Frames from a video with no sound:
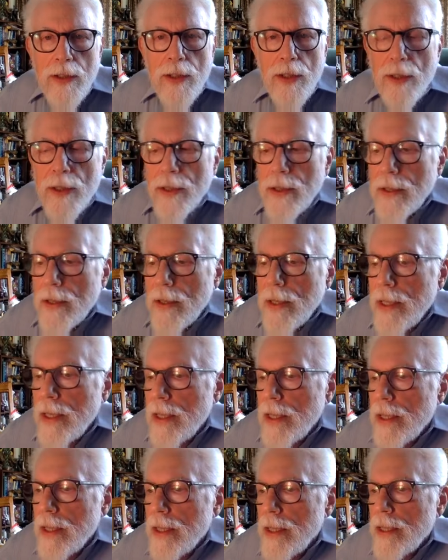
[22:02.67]
Your
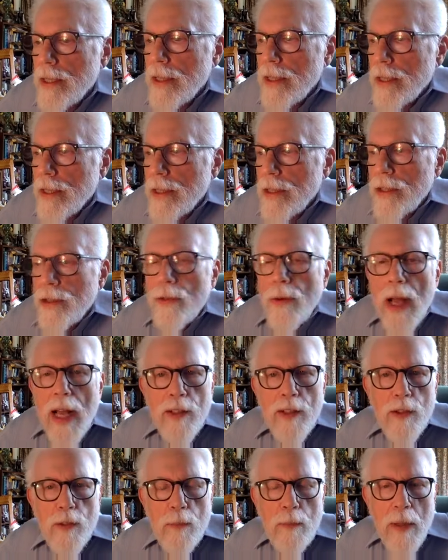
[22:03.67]

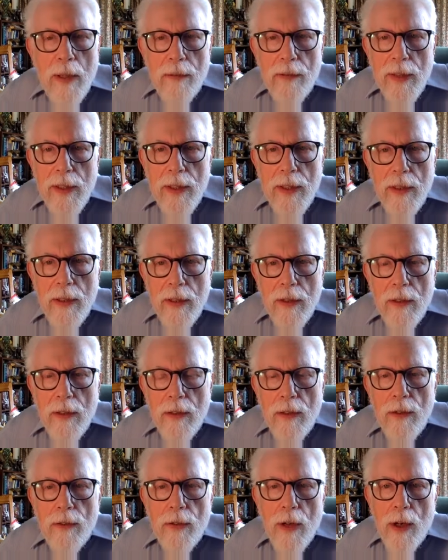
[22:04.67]
grasp of it
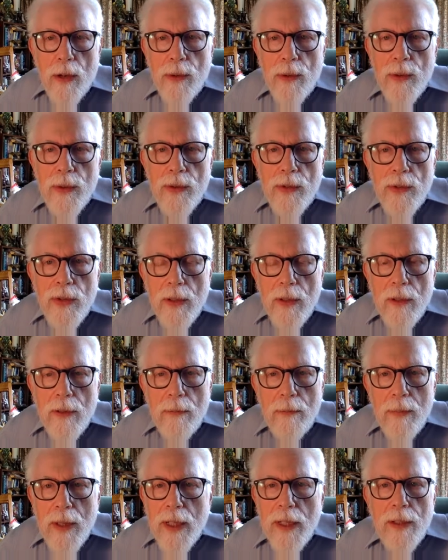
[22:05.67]
grows,
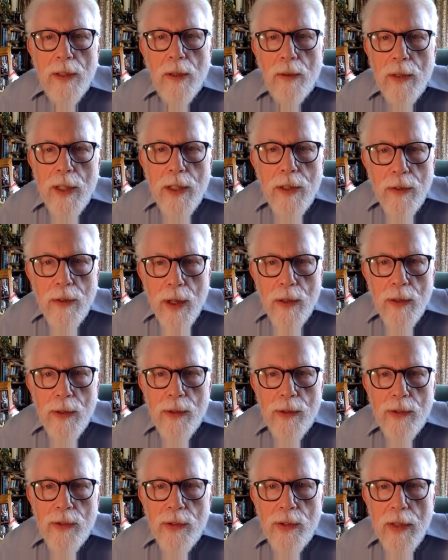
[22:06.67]
but it only
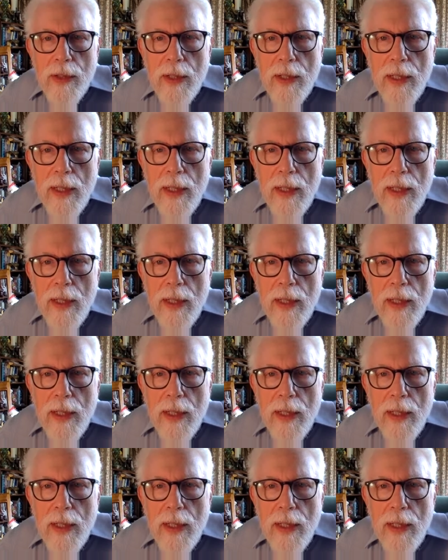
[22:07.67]
grows